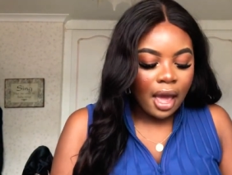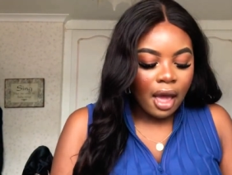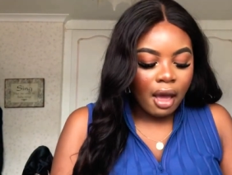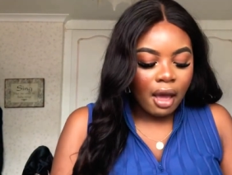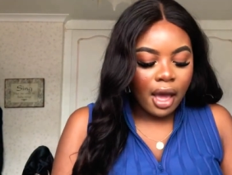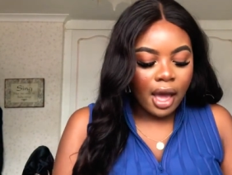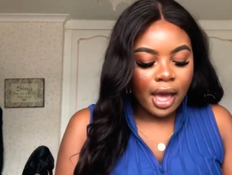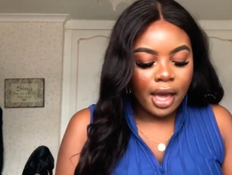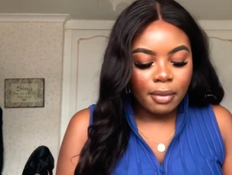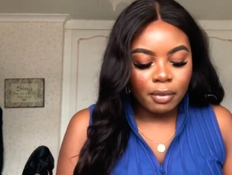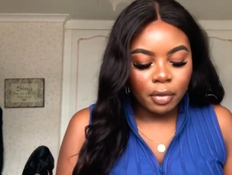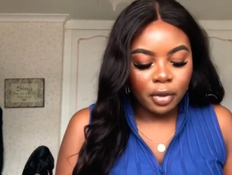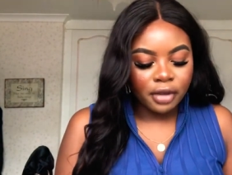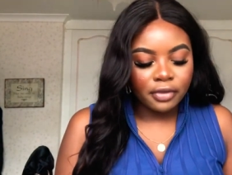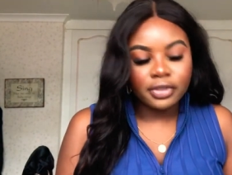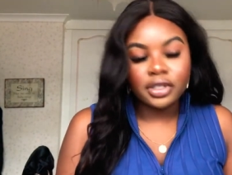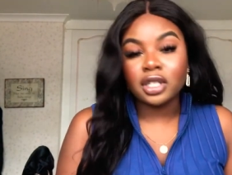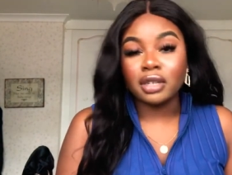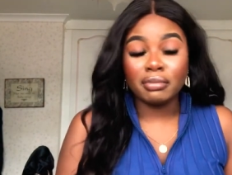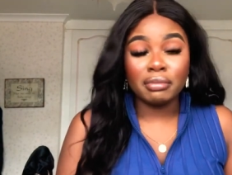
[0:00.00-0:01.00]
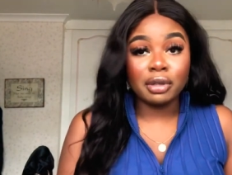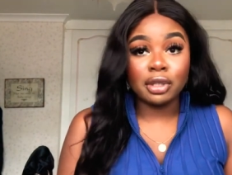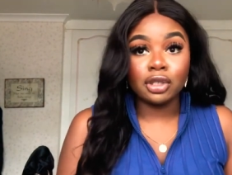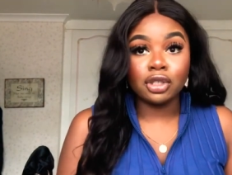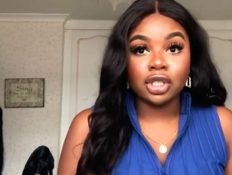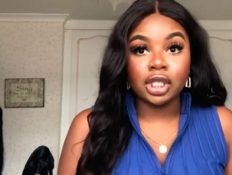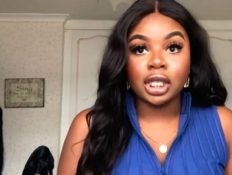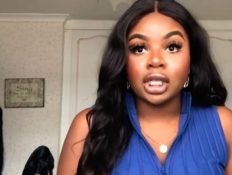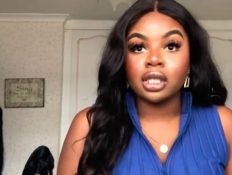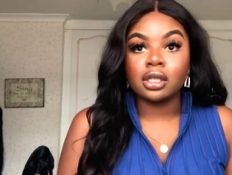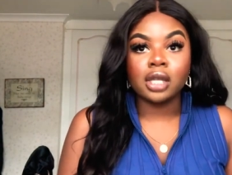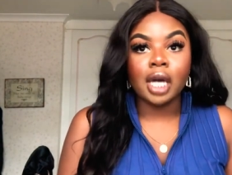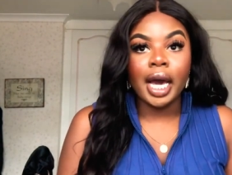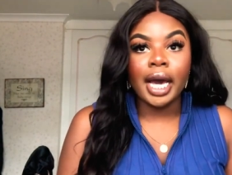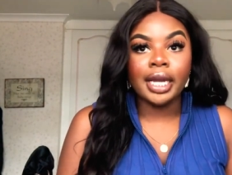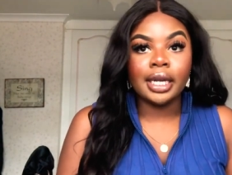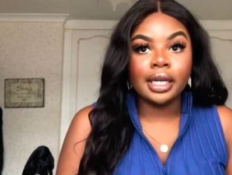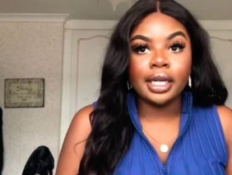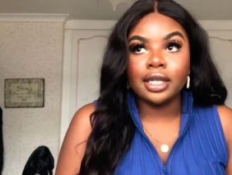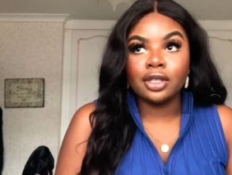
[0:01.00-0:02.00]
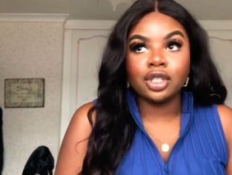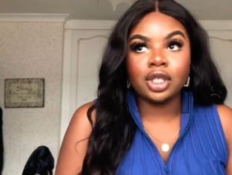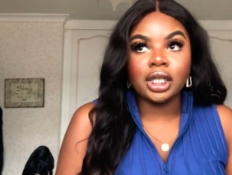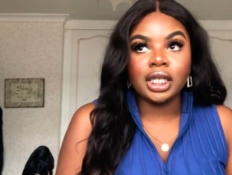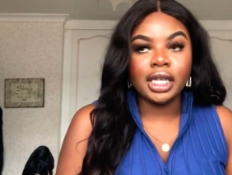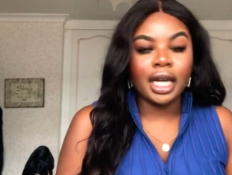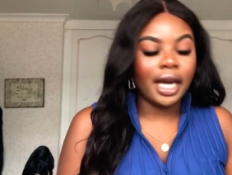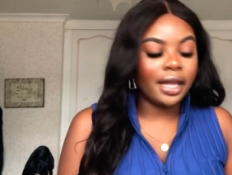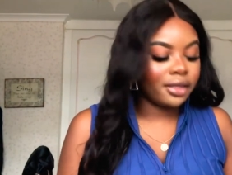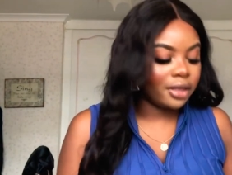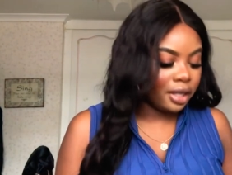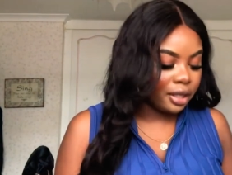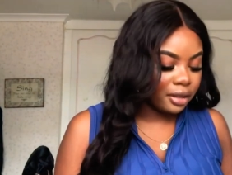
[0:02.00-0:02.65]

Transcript: um with some blue jeans i literally i think